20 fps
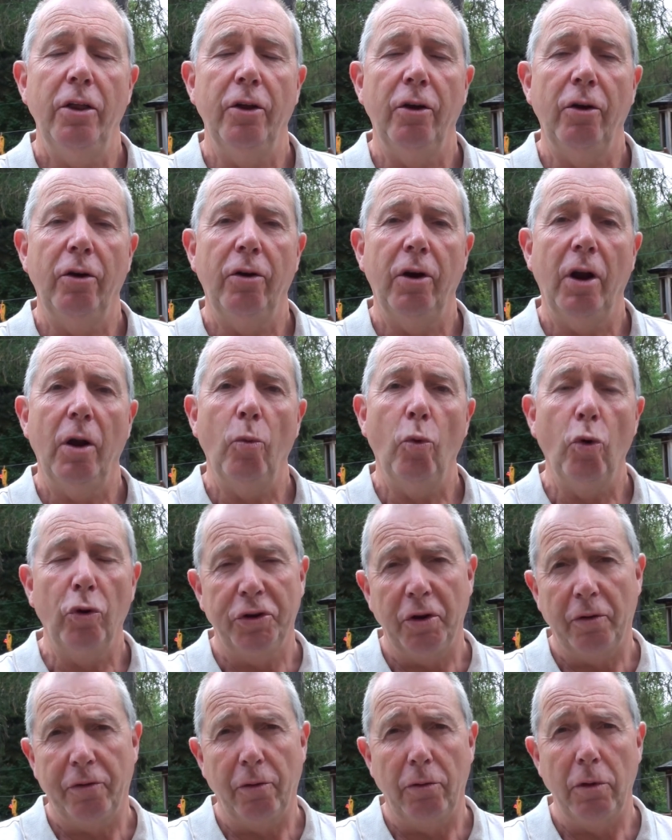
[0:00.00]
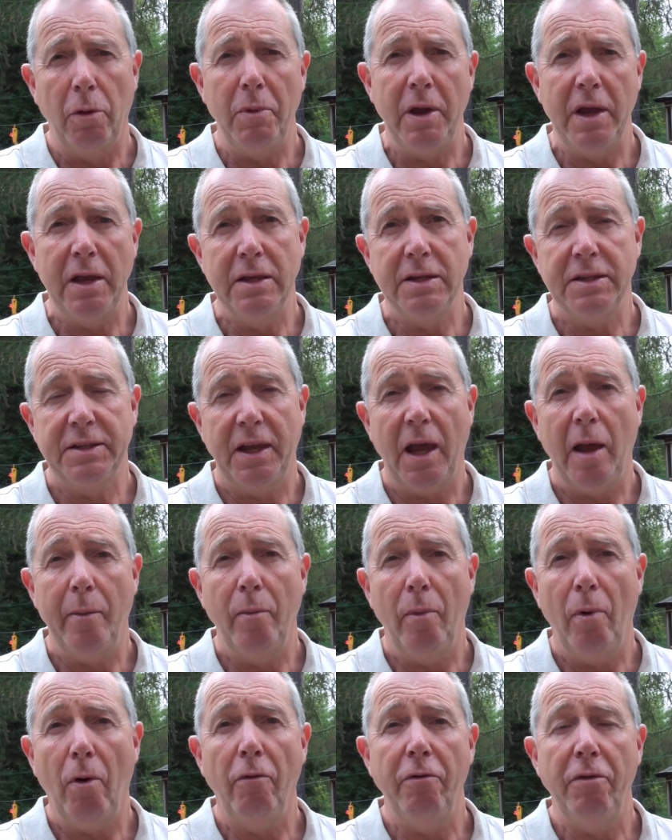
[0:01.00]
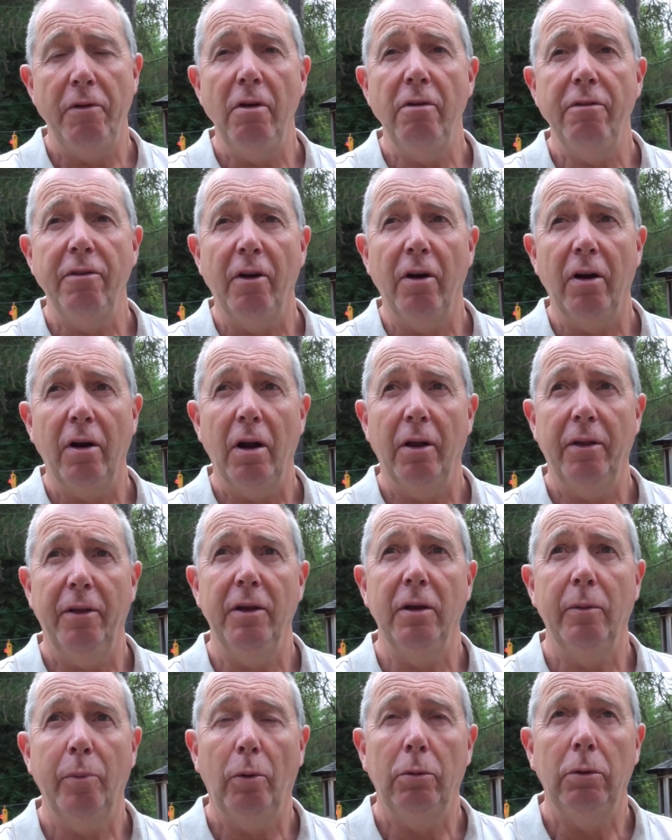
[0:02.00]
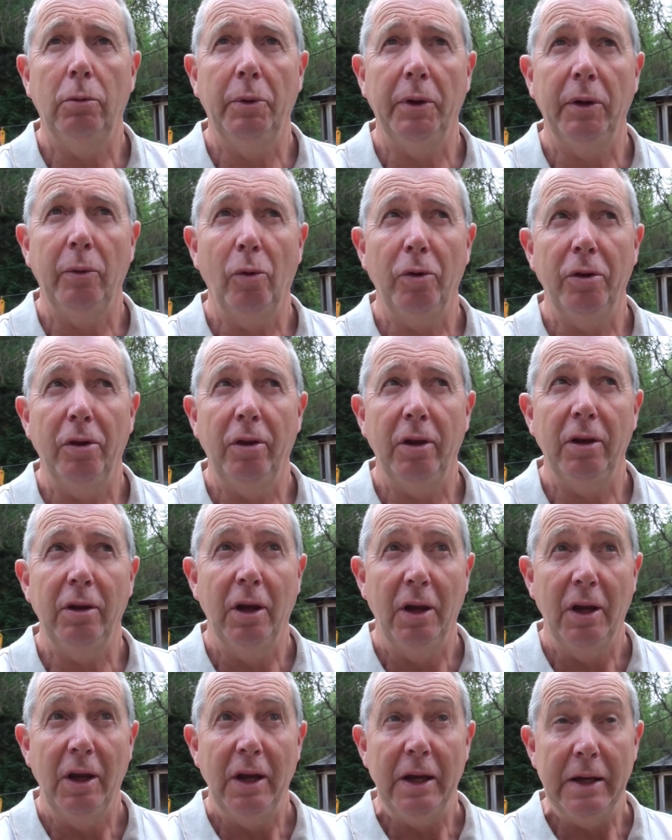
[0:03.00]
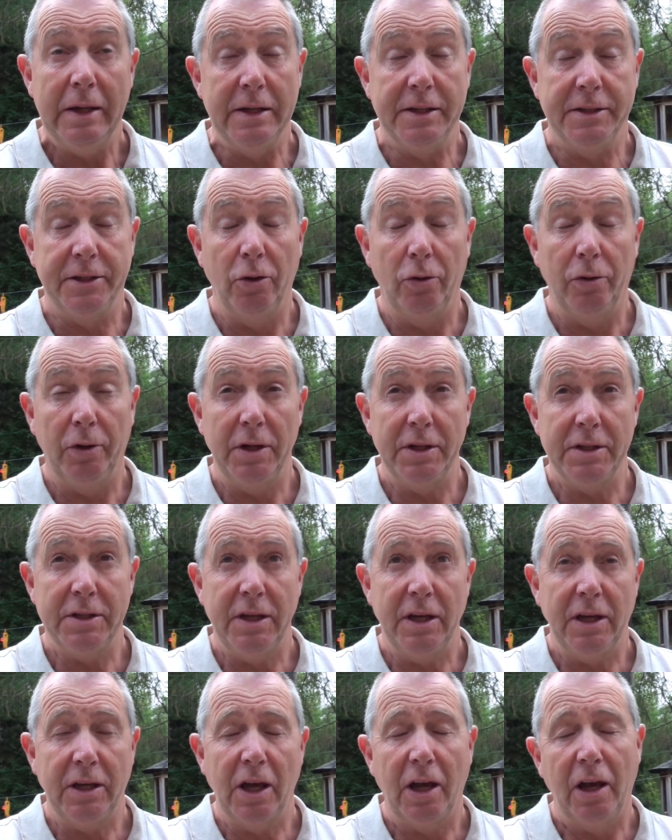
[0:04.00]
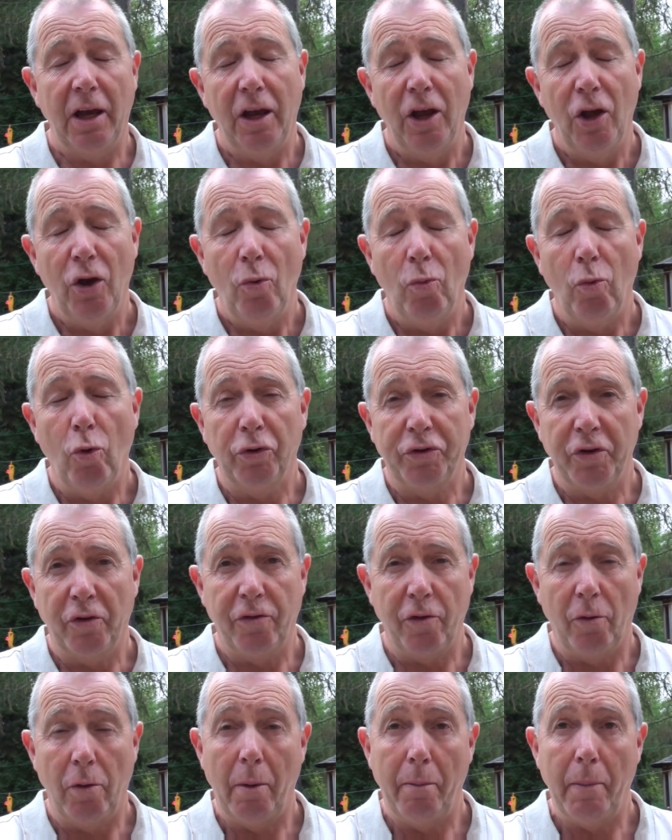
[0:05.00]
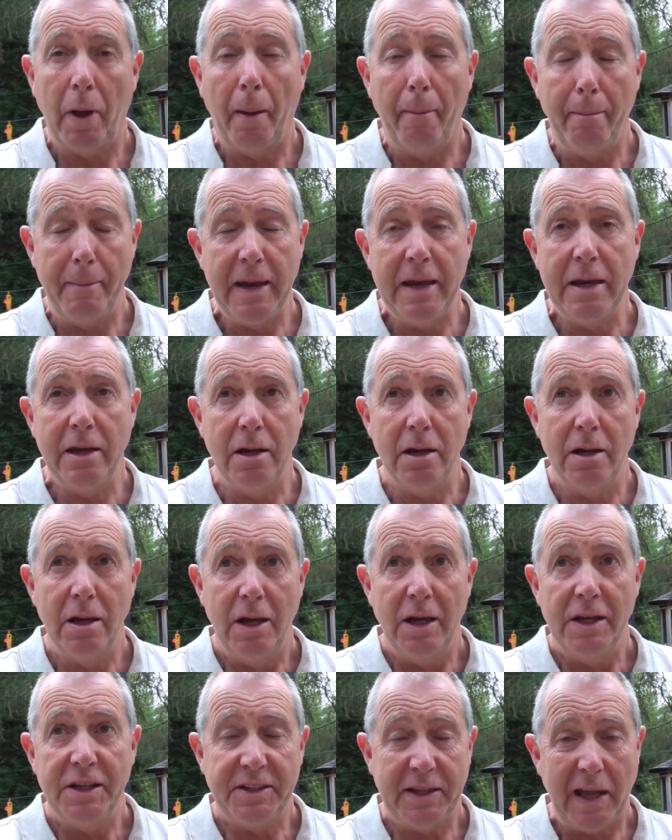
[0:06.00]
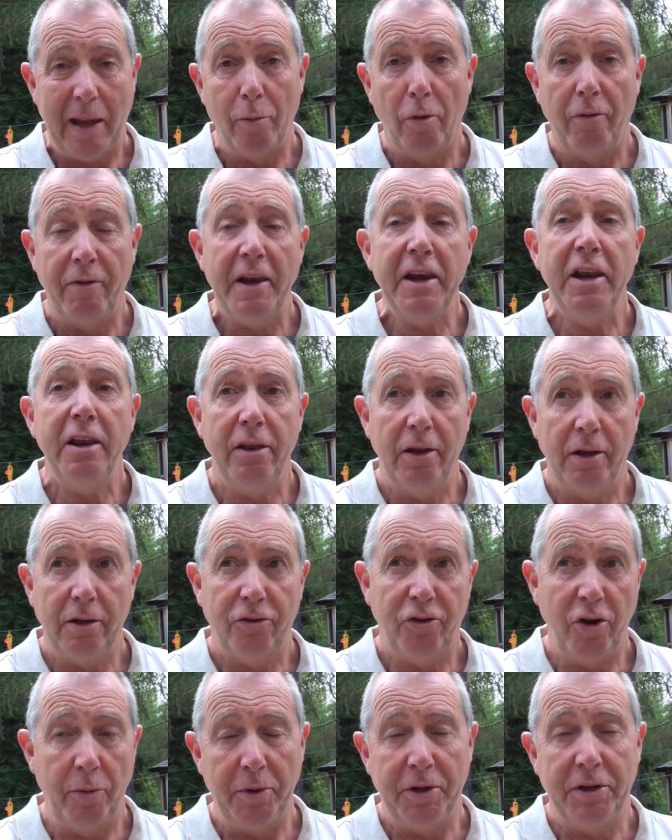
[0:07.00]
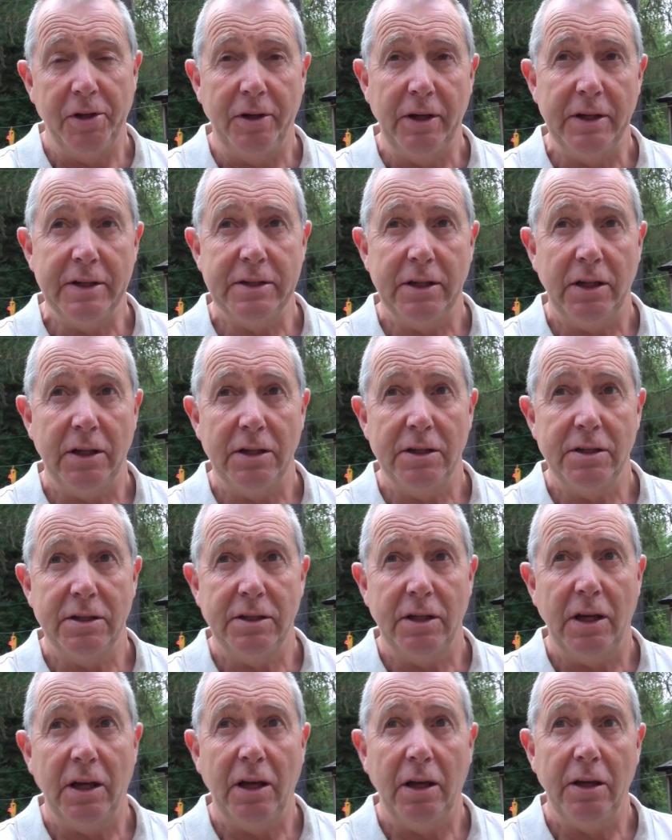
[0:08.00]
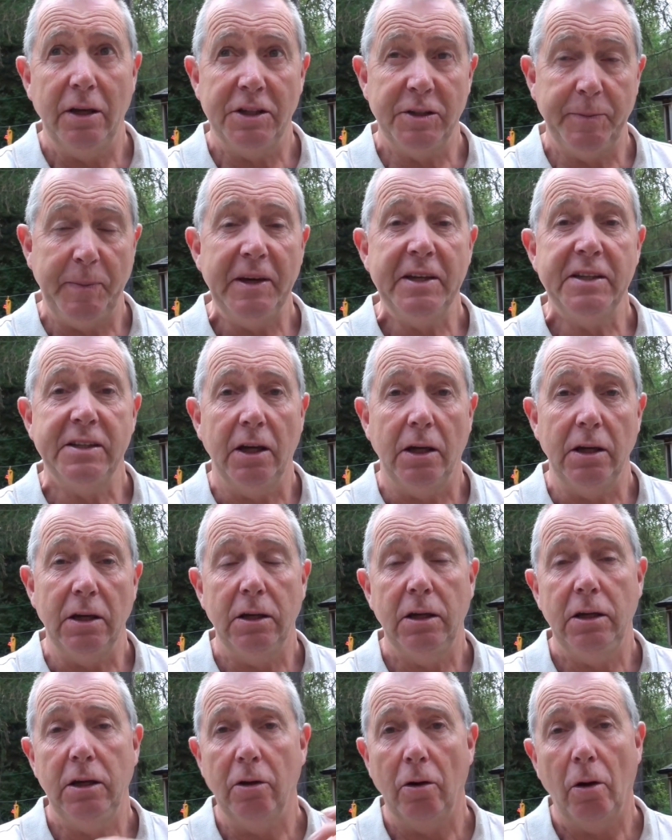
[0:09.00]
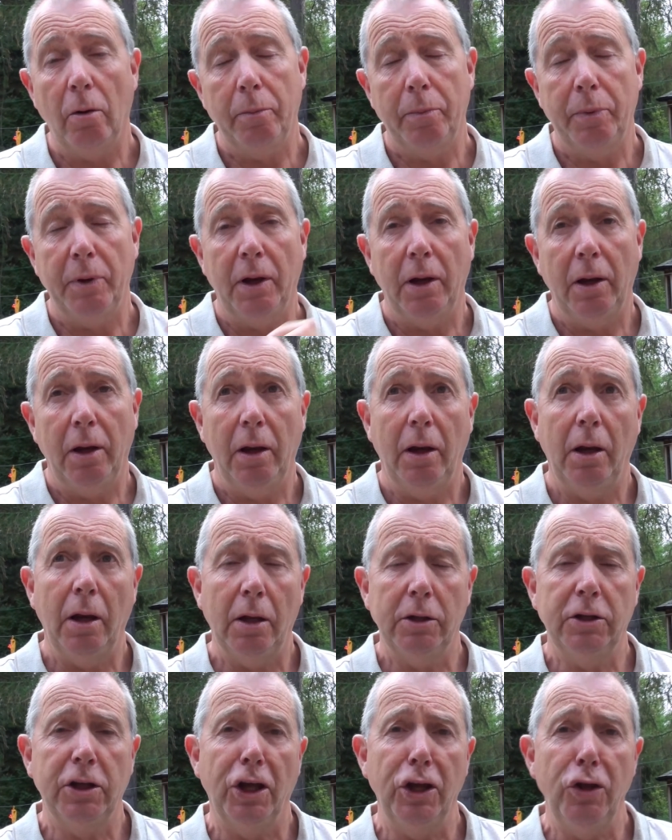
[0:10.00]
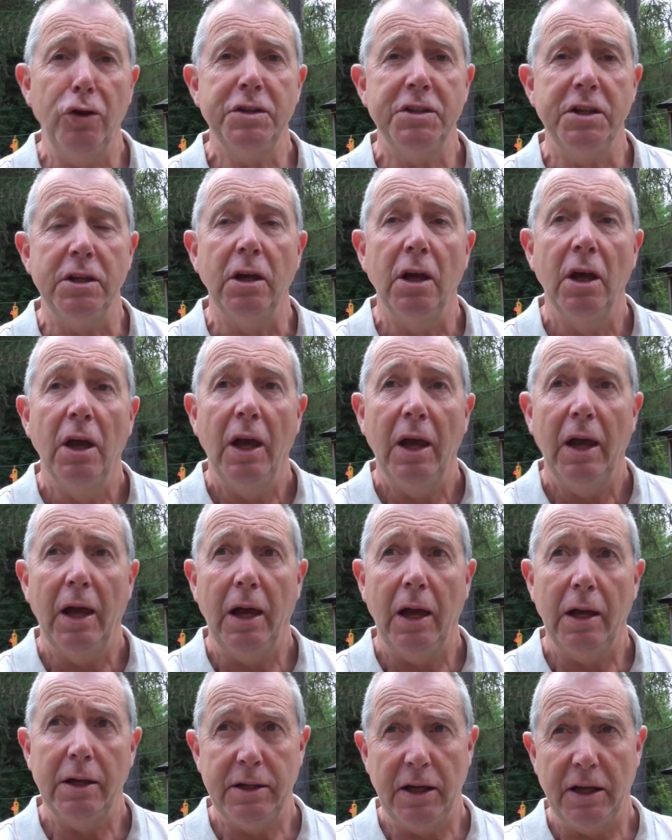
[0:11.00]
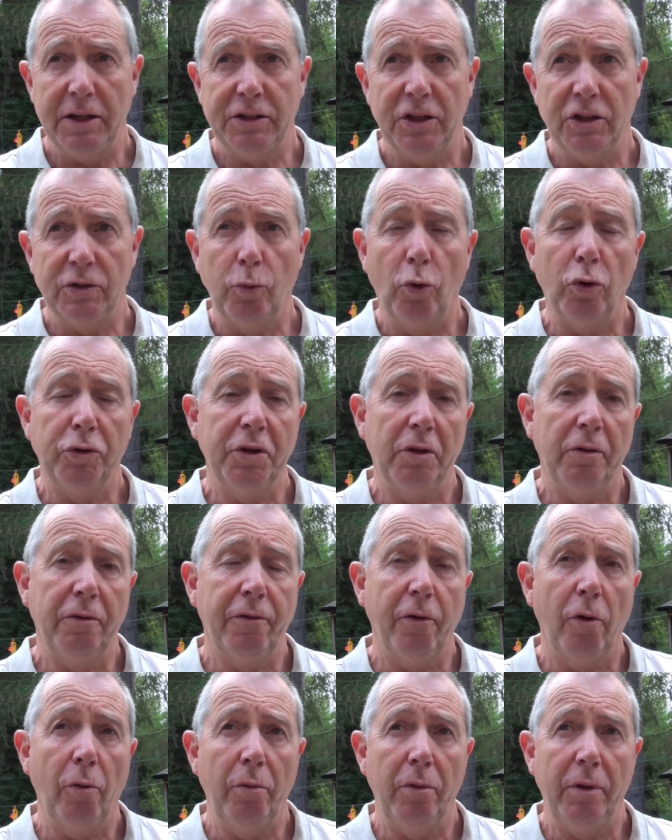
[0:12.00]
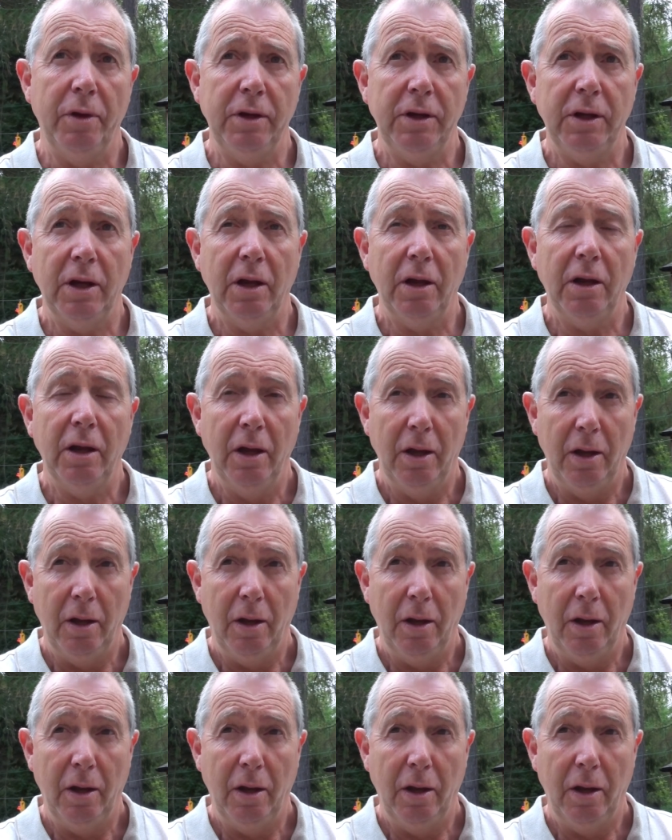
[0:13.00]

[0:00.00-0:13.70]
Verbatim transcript: their uh, water from the main stem of the river. I think probably one of the distilleries taking water from a, a main stem of any of the tributaries is uh, Speyside here up uh, at King uh, it takes its water from the uh,